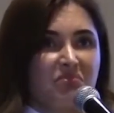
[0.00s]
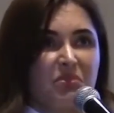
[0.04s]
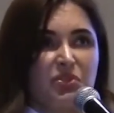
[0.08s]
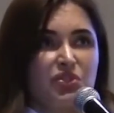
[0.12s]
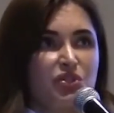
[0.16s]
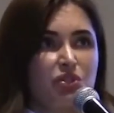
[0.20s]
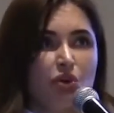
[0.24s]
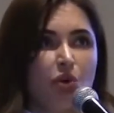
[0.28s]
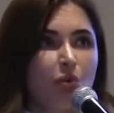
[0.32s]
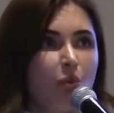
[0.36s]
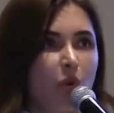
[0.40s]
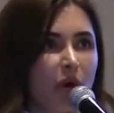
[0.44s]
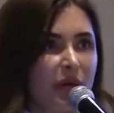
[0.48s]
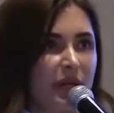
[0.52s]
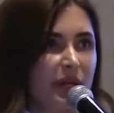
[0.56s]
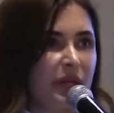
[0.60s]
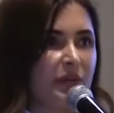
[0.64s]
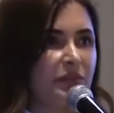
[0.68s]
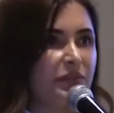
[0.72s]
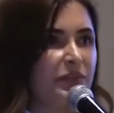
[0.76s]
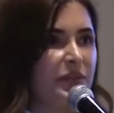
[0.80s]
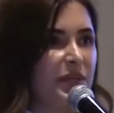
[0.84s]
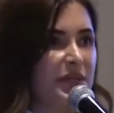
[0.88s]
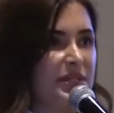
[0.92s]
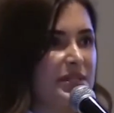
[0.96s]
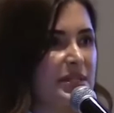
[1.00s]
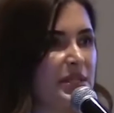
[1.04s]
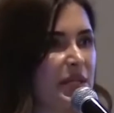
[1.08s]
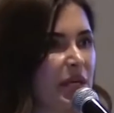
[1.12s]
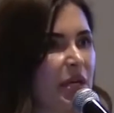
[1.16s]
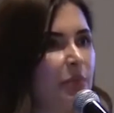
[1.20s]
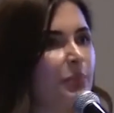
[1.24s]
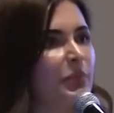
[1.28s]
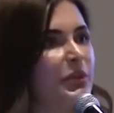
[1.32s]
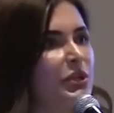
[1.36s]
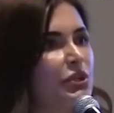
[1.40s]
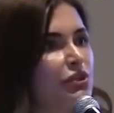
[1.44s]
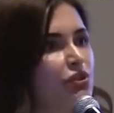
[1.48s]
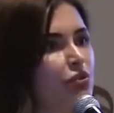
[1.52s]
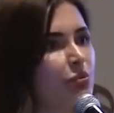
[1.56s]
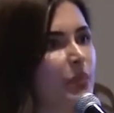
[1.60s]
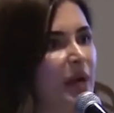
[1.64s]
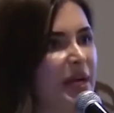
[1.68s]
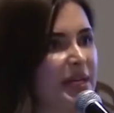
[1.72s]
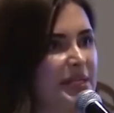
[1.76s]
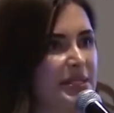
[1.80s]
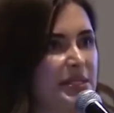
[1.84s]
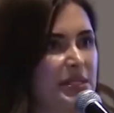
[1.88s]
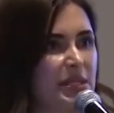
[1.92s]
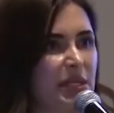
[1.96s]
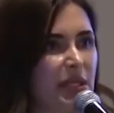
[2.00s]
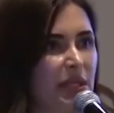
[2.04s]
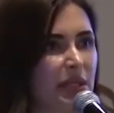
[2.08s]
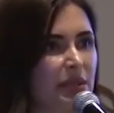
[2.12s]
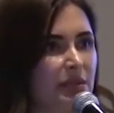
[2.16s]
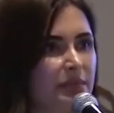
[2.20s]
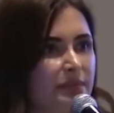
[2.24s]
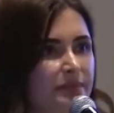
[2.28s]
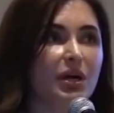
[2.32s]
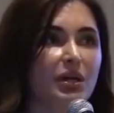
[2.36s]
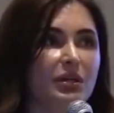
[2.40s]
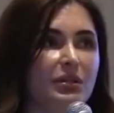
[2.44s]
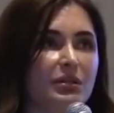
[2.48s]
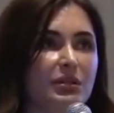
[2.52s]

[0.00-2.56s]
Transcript: So what if they escape into my skin?